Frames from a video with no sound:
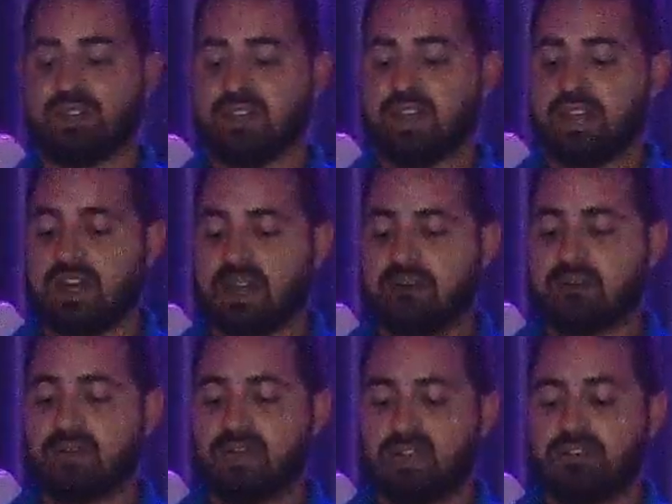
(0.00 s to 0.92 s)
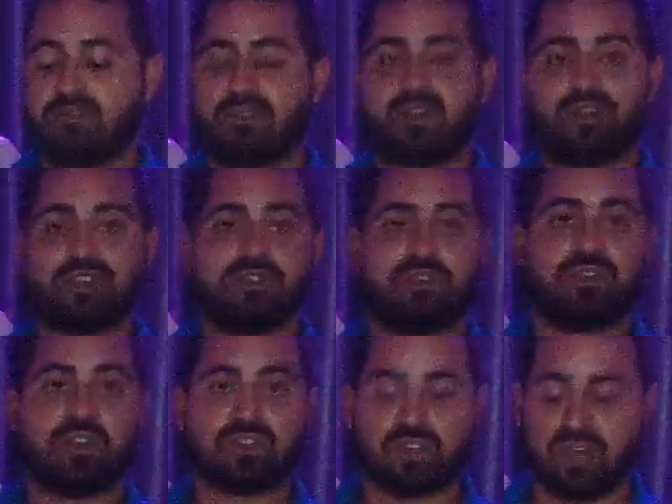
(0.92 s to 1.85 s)
For those of you
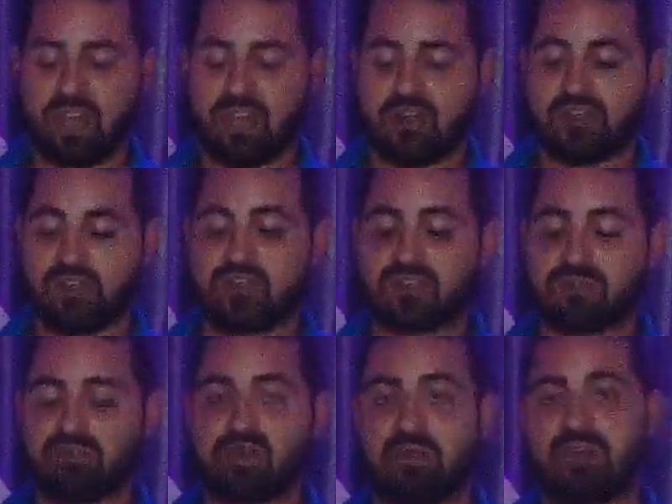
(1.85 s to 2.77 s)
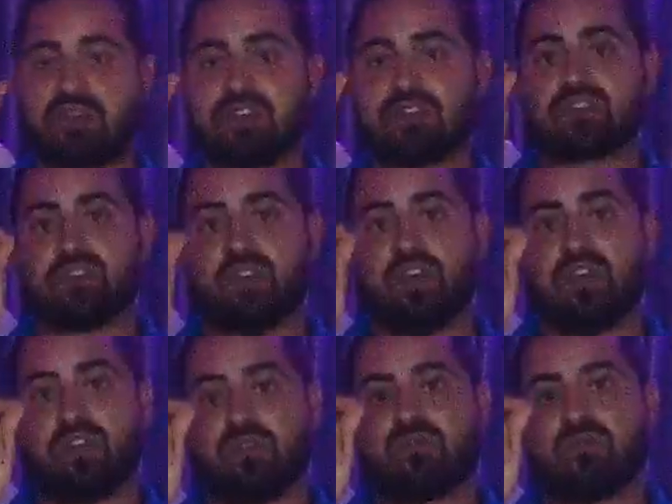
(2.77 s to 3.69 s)
that don't know how to use them properly, you just
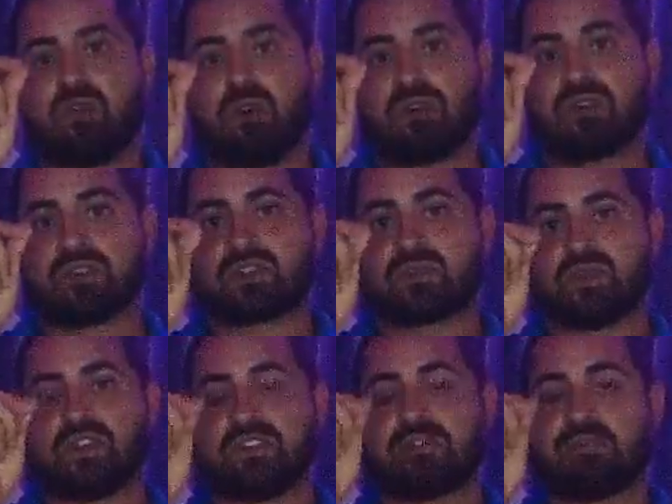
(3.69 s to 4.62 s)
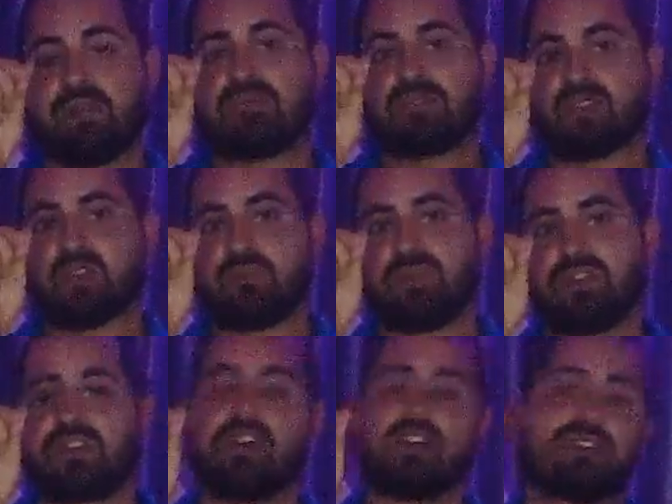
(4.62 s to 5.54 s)
roll and squeeze them up so they
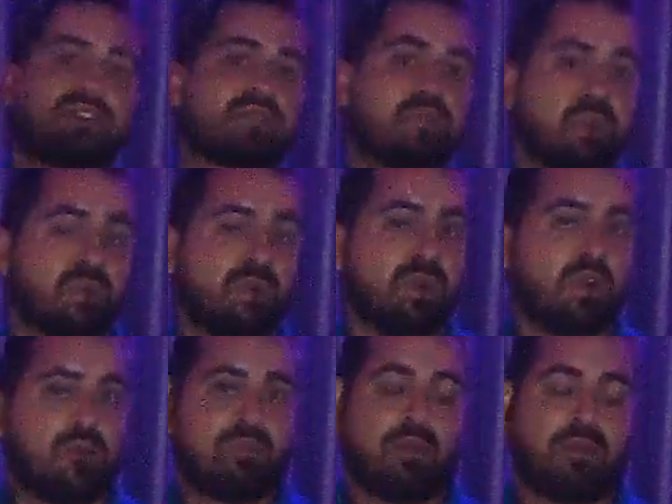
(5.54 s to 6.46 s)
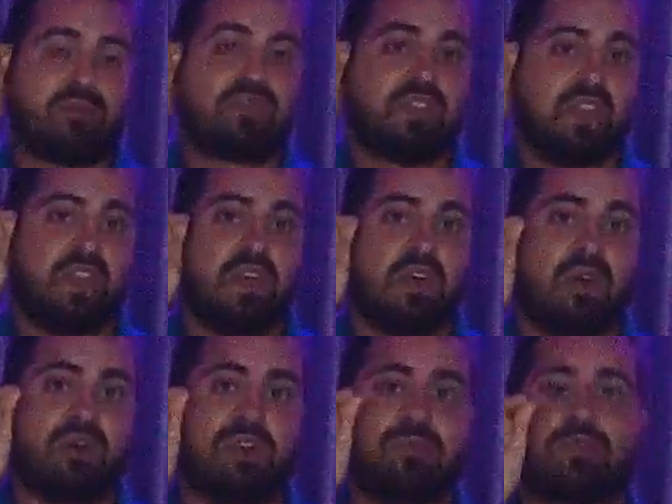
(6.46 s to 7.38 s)
pinch nice and small, pop them to your ear hole
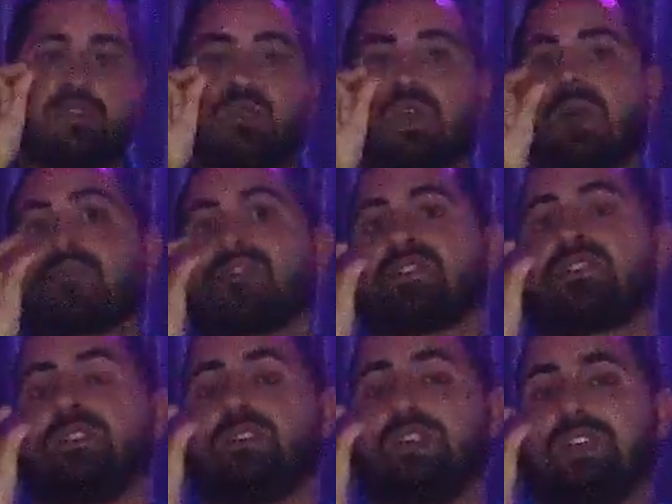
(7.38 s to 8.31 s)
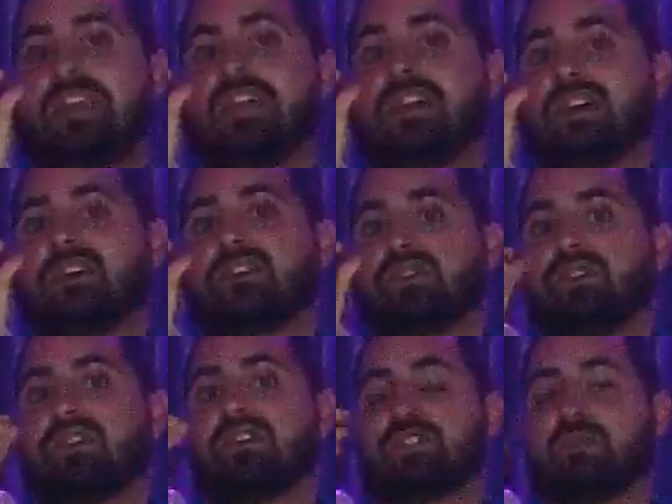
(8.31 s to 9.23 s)
and let them swell up to seal your ear, so
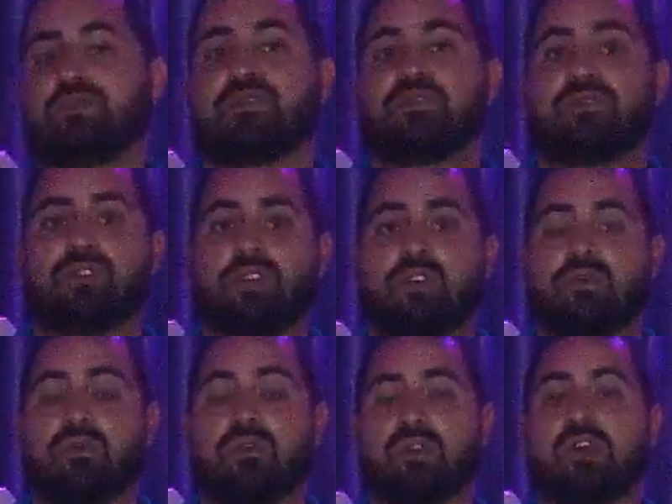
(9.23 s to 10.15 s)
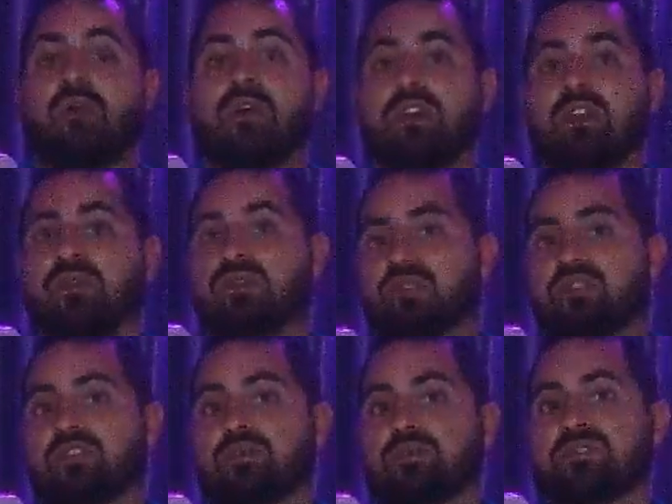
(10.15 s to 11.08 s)
it stops the water going in and also
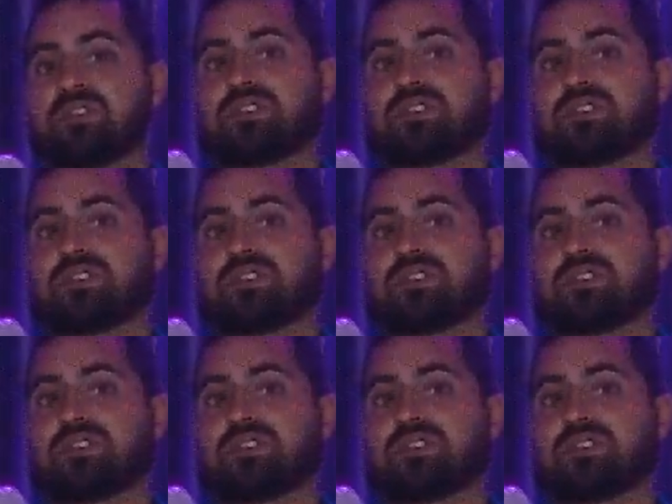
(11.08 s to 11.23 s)
stops the